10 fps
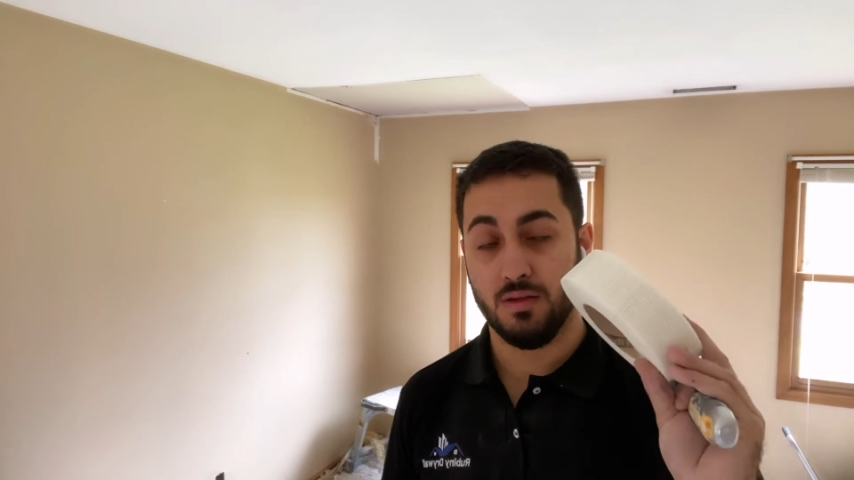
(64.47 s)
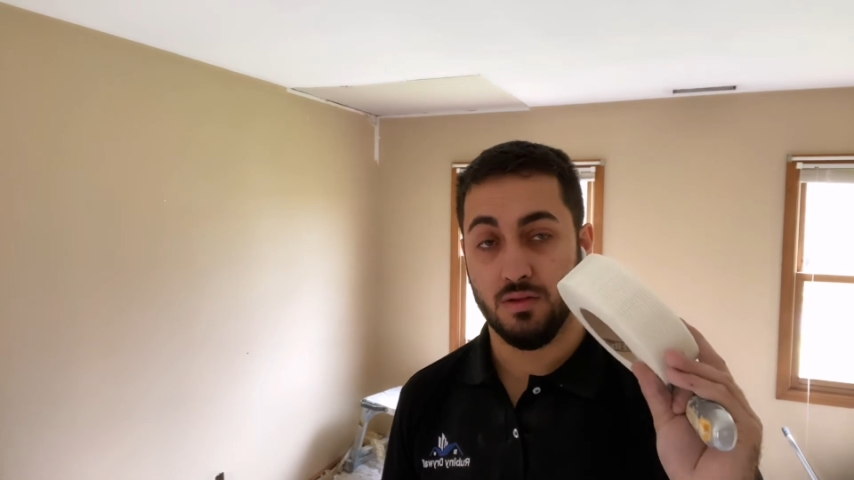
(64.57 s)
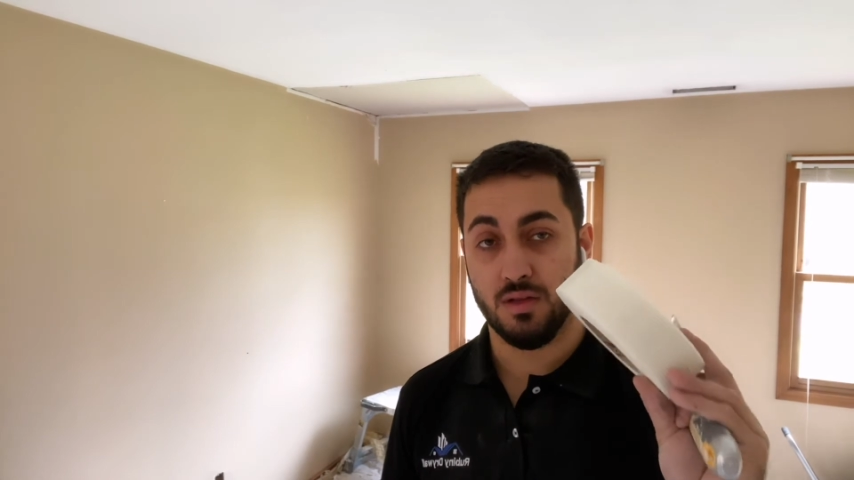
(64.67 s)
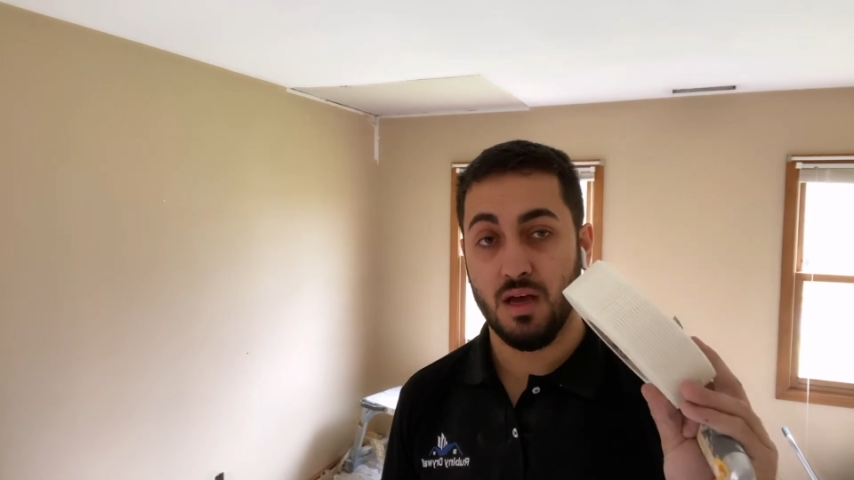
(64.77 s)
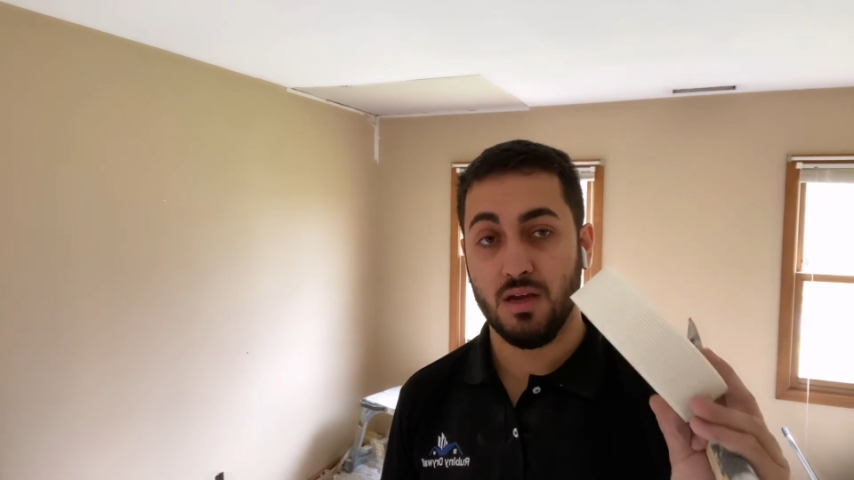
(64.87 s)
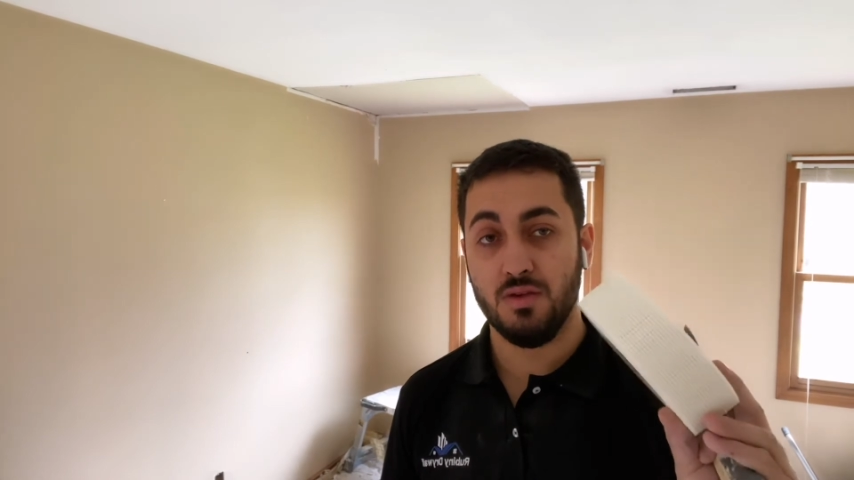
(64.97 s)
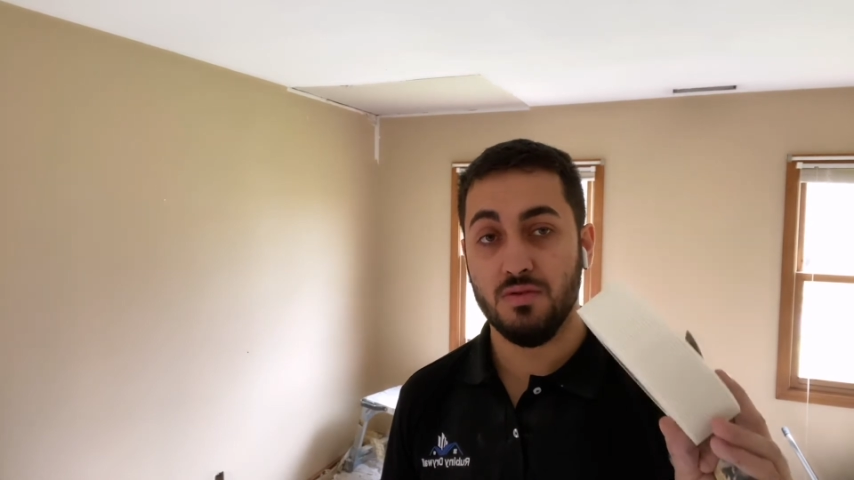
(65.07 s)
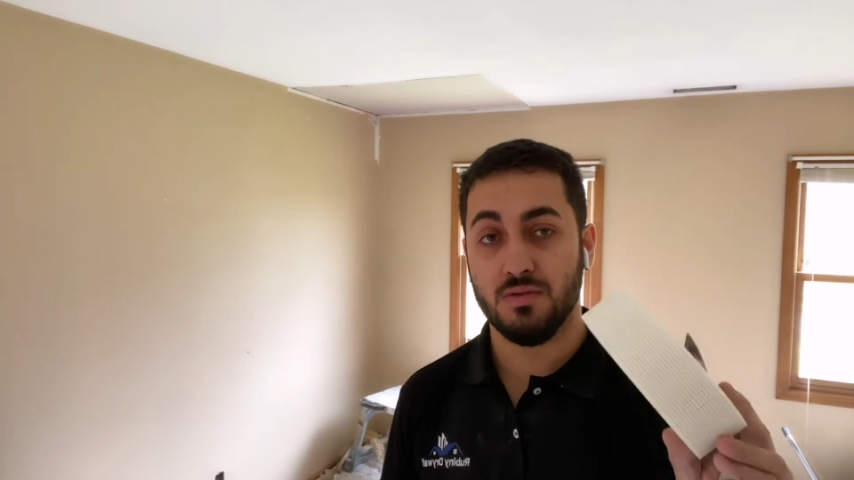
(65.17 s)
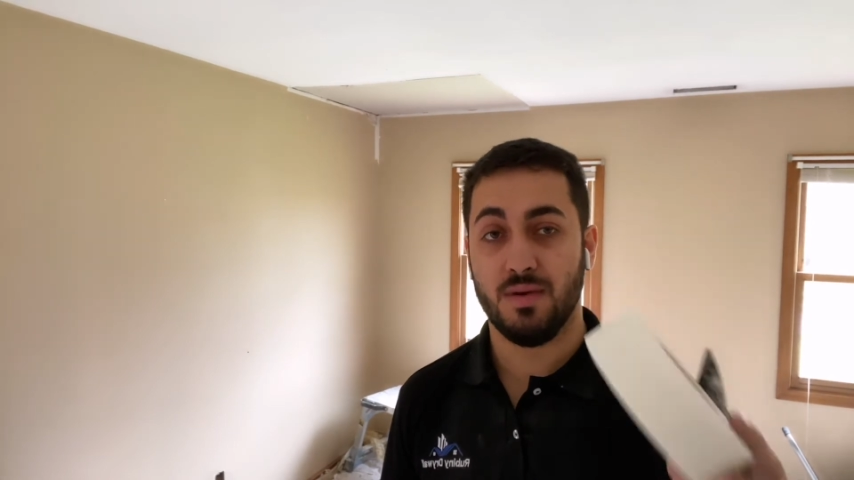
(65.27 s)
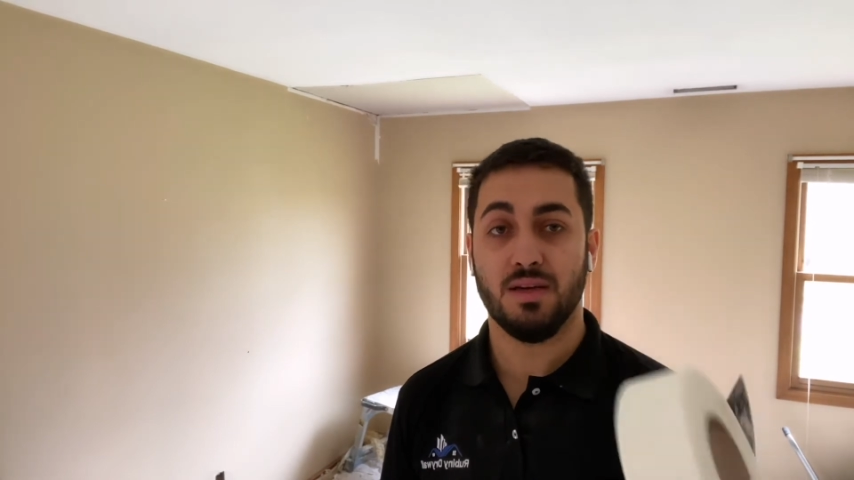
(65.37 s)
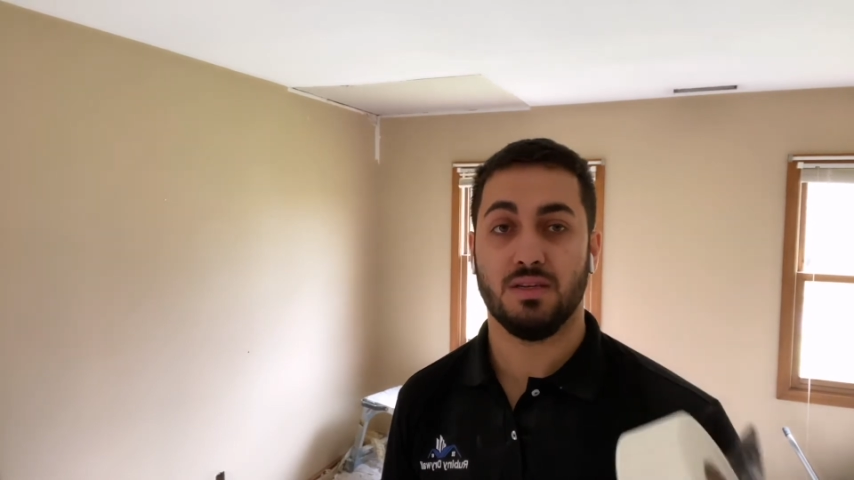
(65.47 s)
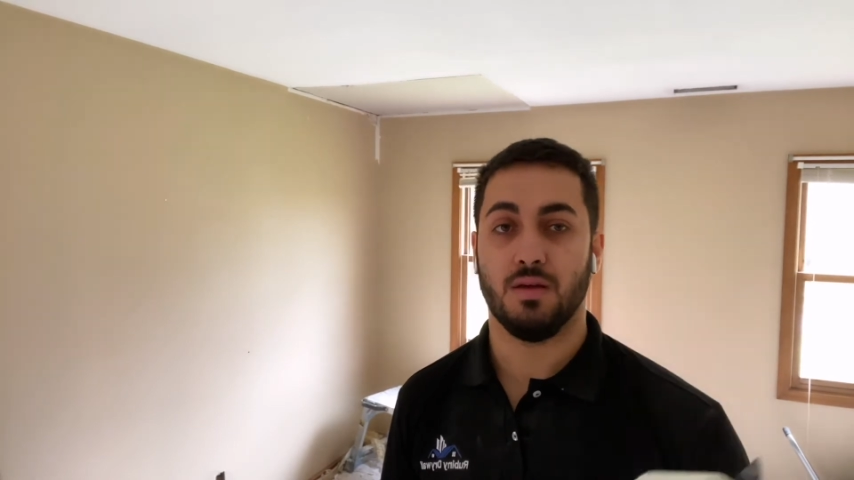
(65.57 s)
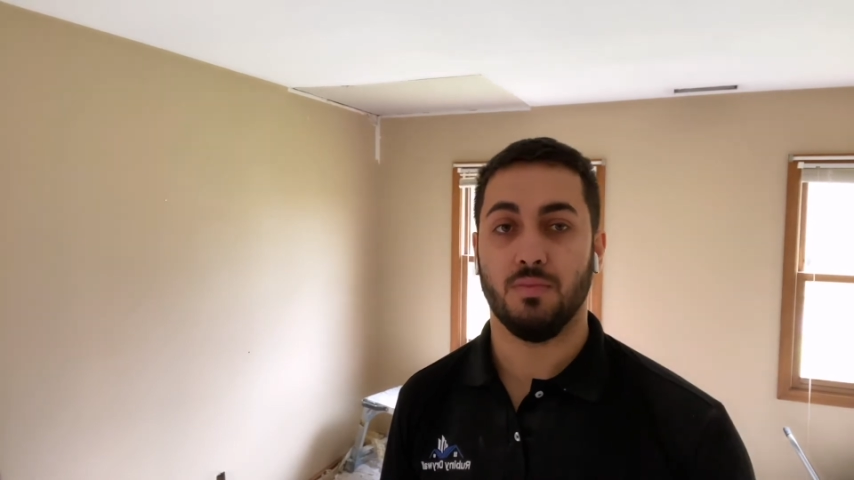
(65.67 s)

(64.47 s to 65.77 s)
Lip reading: Do not use mesh tape,